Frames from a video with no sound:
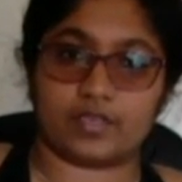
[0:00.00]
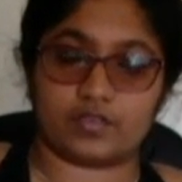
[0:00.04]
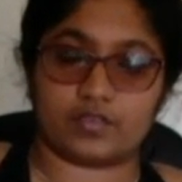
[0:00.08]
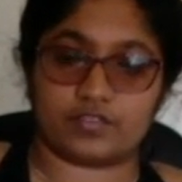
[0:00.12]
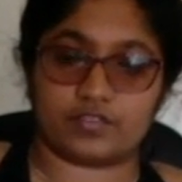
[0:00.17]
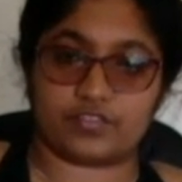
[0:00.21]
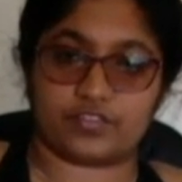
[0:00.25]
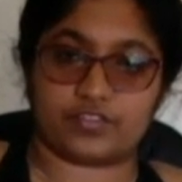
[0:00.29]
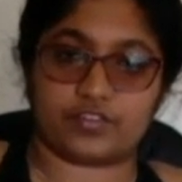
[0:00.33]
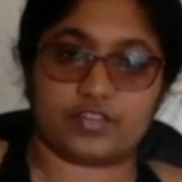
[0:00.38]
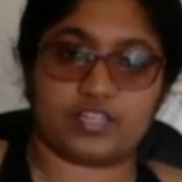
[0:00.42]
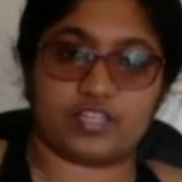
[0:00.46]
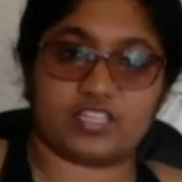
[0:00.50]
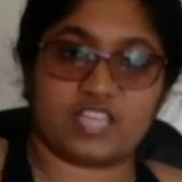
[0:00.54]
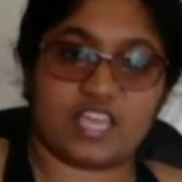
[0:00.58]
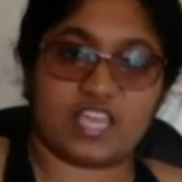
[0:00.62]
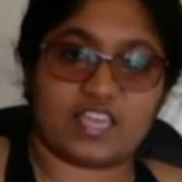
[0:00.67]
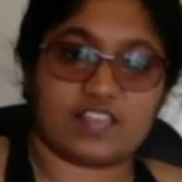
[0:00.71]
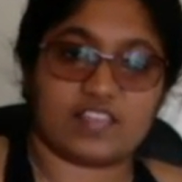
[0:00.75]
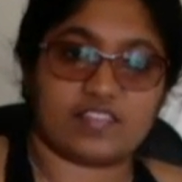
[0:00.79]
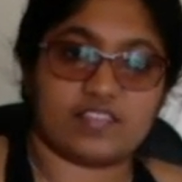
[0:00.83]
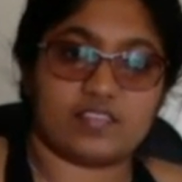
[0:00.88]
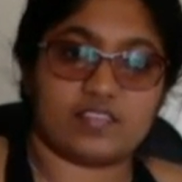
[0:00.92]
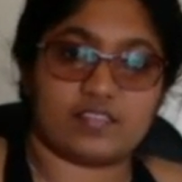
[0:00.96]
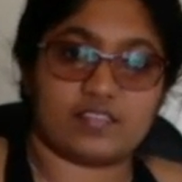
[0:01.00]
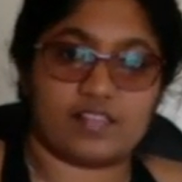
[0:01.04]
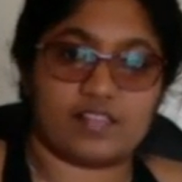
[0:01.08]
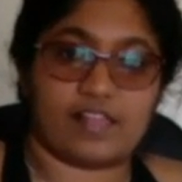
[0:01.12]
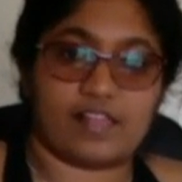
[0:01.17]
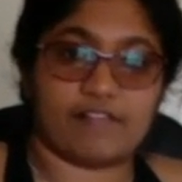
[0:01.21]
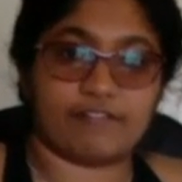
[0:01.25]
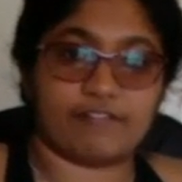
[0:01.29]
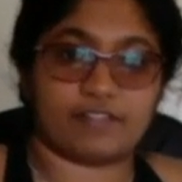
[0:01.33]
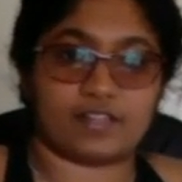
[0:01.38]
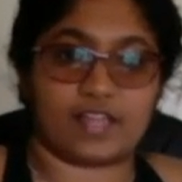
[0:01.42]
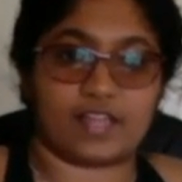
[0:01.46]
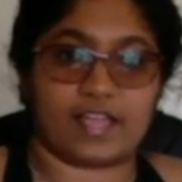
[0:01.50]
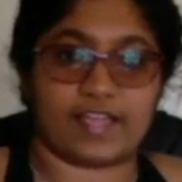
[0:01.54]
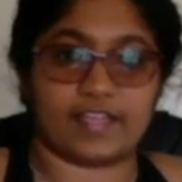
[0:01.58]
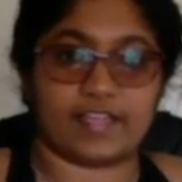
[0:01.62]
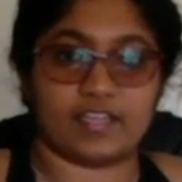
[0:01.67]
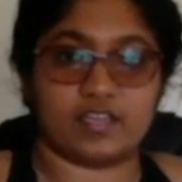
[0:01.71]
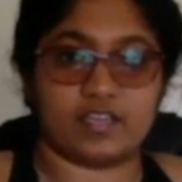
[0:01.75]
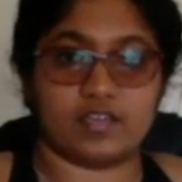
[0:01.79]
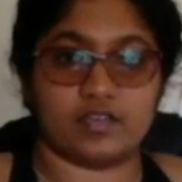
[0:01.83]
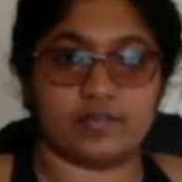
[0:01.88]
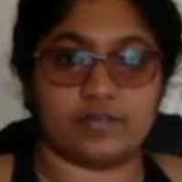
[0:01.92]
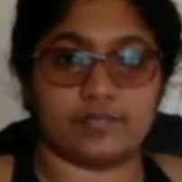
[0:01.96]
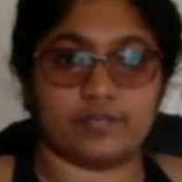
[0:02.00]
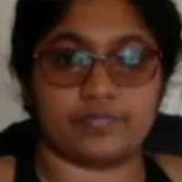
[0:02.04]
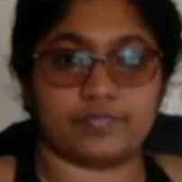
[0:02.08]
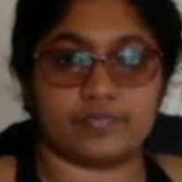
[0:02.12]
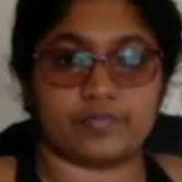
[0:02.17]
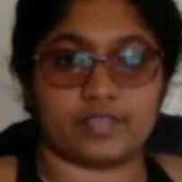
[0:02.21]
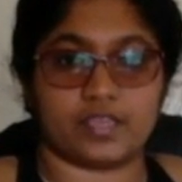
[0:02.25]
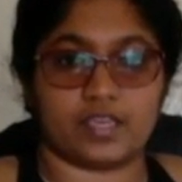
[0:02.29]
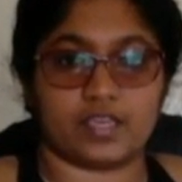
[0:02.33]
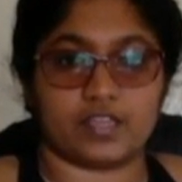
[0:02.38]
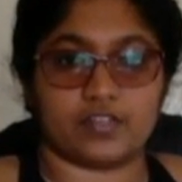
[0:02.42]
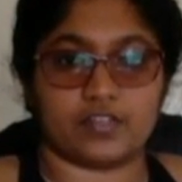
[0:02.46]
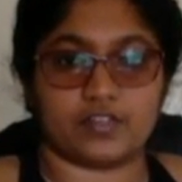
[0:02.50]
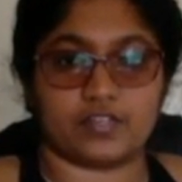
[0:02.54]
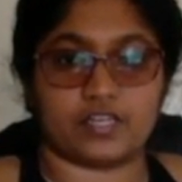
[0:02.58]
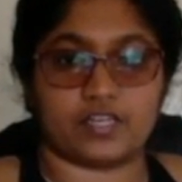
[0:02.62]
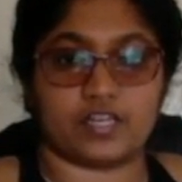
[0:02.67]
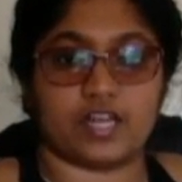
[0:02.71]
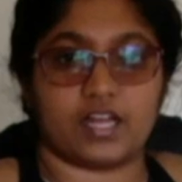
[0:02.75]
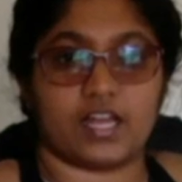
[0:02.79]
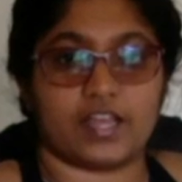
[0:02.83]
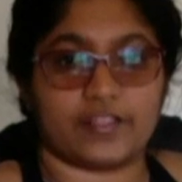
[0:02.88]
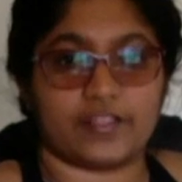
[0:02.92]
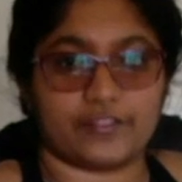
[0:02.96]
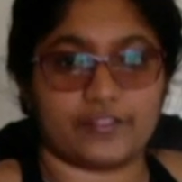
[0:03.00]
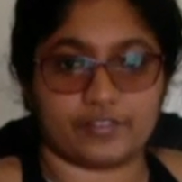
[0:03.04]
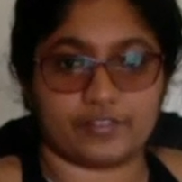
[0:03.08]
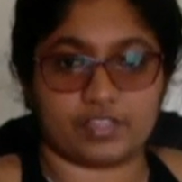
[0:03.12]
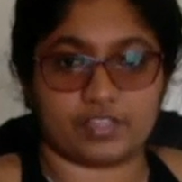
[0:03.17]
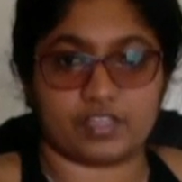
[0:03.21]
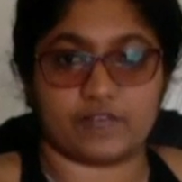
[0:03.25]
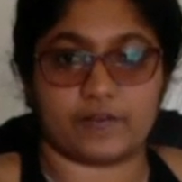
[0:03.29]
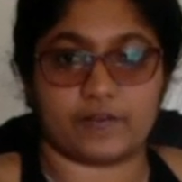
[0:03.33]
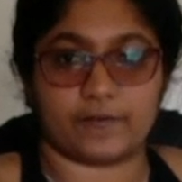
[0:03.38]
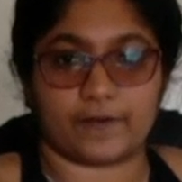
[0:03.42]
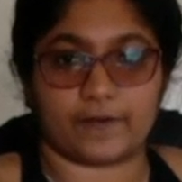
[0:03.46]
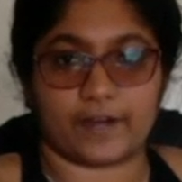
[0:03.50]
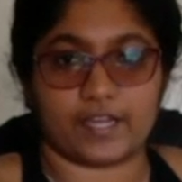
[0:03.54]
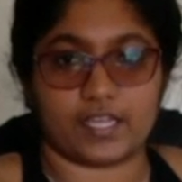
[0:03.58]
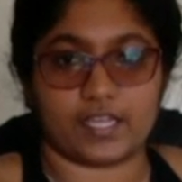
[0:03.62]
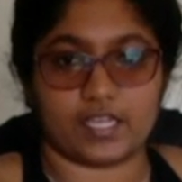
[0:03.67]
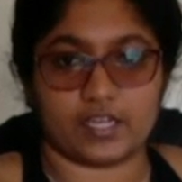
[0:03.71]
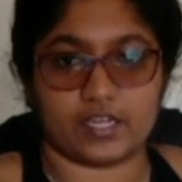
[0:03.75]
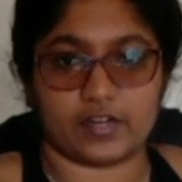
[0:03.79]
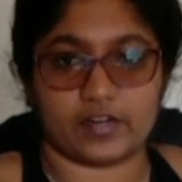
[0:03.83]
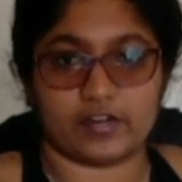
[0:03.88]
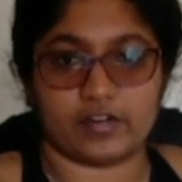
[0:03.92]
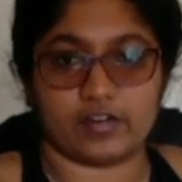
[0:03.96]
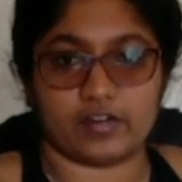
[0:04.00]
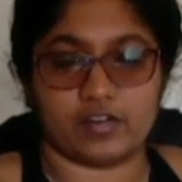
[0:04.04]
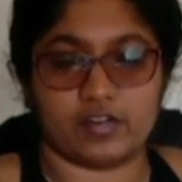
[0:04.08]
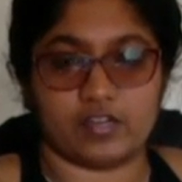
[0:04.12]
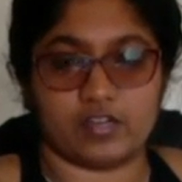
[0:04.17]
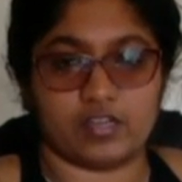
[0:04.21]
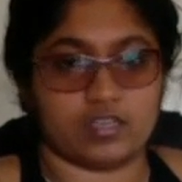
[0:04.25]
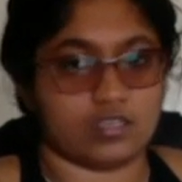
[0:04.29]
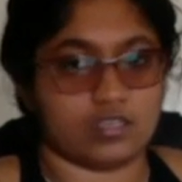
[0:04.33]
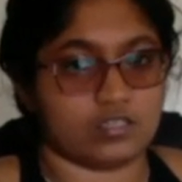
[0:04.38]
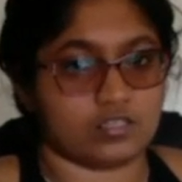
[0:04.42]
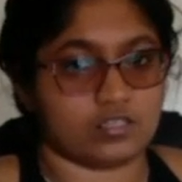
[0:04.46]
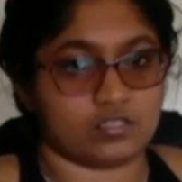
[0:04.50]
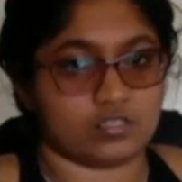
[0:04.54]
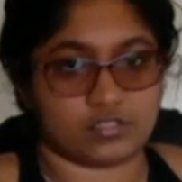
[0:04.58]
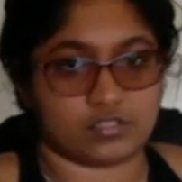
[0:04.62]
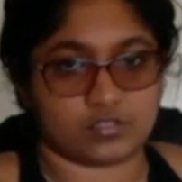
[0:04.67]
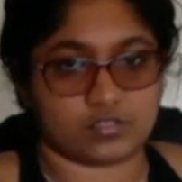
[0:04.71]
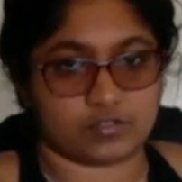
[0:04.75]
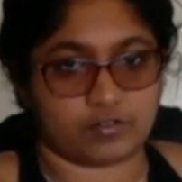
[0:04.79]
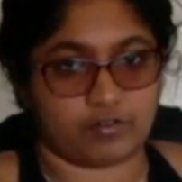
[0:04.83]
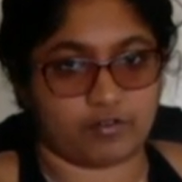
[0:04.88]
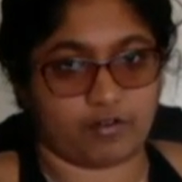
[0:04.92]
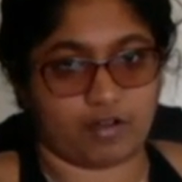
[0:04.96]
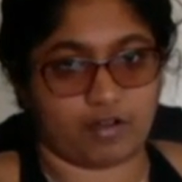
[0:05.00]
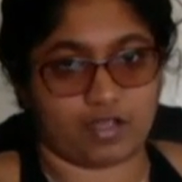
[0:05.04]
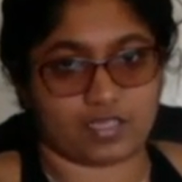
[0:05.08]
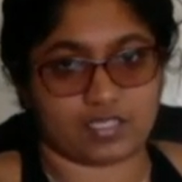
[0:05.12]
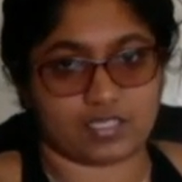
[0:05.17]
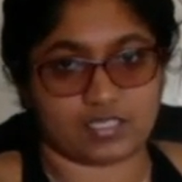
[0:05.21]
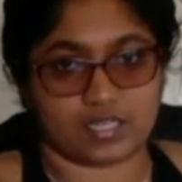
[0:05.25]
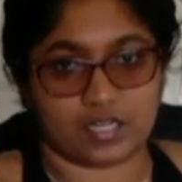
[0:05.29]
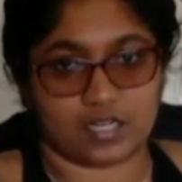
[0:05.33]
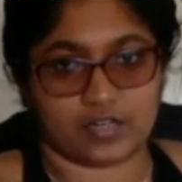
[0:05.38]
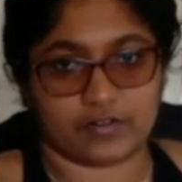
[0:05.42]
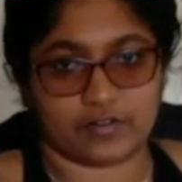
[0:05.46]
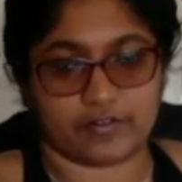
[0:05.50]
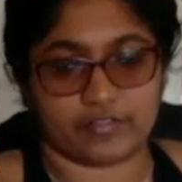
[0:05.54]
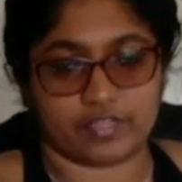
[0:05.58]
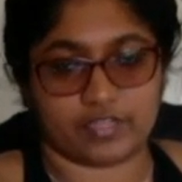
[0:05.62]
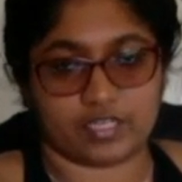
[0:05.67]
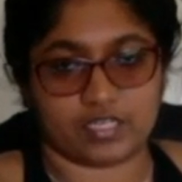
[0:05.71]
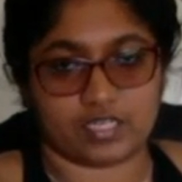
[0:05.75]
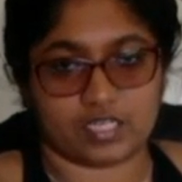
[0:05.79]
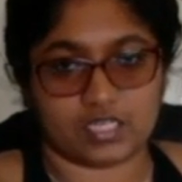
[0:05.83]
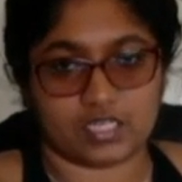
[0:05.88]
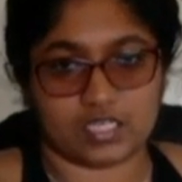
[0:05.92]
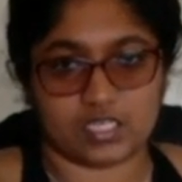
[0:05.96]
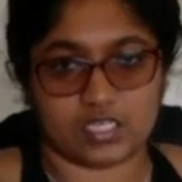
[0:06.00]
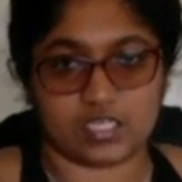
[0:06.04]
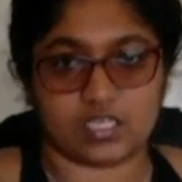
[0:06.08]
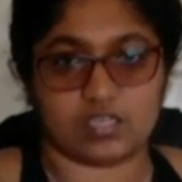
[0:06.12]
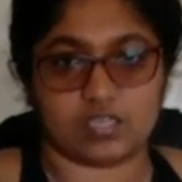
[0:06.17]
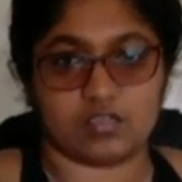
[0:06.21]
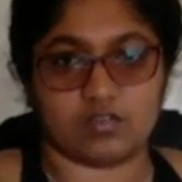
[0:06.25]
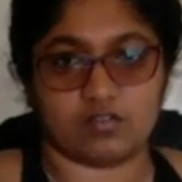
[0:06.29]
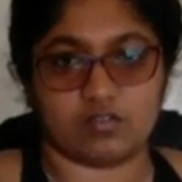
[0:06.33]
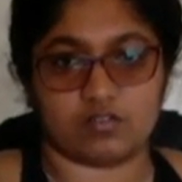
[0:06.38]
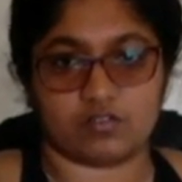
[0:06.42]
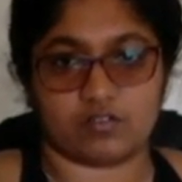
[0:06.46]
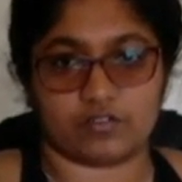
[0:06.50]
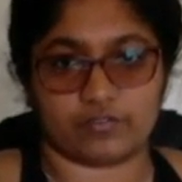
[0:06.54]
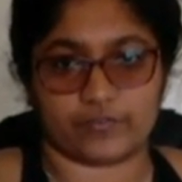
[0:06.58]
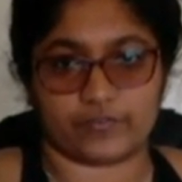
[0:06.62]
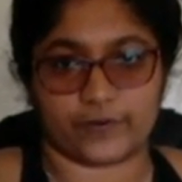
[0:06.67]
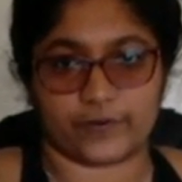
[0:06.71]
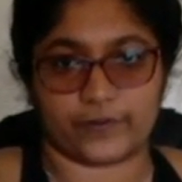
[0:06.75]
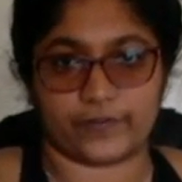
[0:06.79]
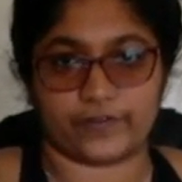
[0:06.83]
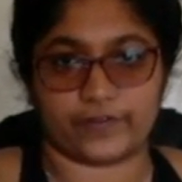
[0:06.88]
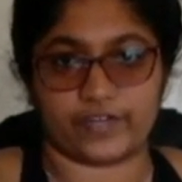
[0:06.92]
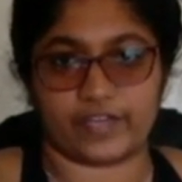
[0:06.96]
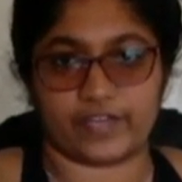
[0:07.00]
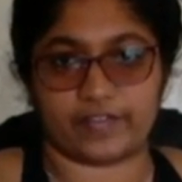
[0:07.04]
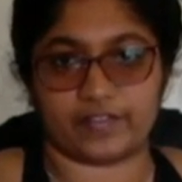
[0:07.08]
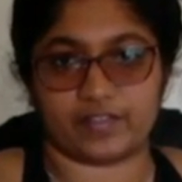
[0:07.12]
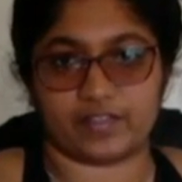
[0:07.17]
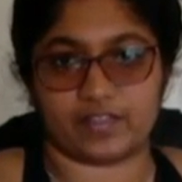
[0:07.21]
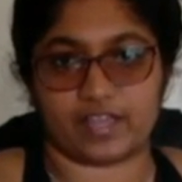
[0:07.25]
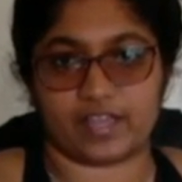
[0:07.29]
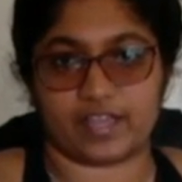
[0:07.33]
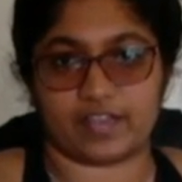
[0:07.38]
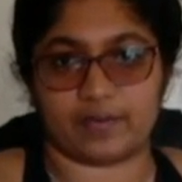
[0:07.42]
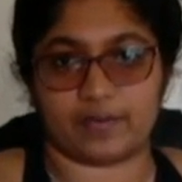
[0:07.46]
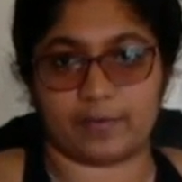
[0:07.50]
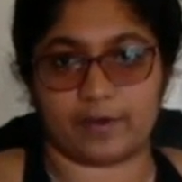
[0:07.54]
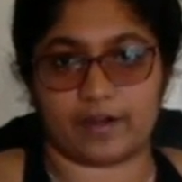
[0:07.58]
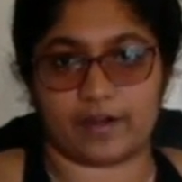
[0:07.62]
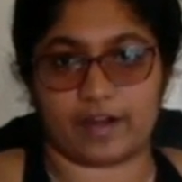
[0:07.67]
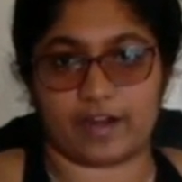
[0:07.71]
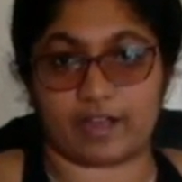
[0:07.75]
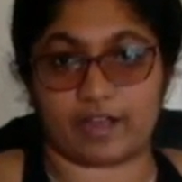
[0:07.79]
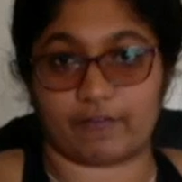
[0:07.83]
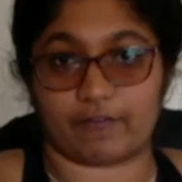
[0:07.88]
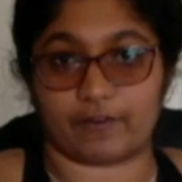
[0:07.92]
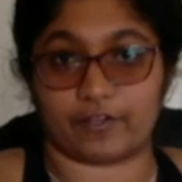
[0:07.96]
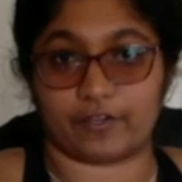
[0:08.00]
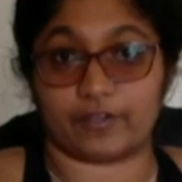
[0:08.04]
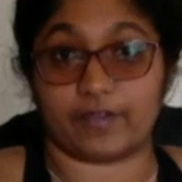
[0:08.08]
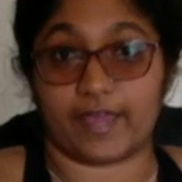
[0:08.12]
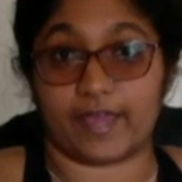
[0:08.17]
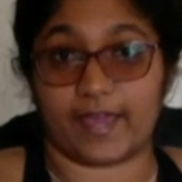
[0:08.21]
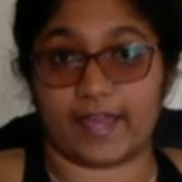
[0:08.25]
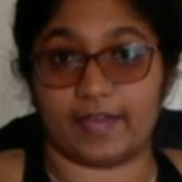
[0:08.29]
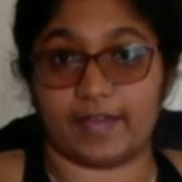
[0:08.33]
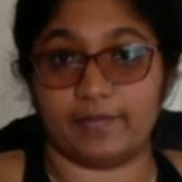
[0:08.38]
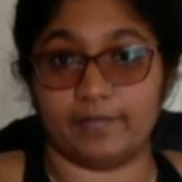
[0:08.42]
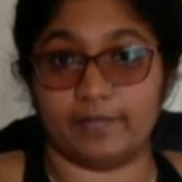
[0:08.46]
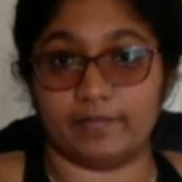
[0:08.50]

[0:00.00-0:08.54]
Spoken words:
So you're going to take this left leg and you can either leave it right here, just crossed under the knee or further down the leg, wherever you can.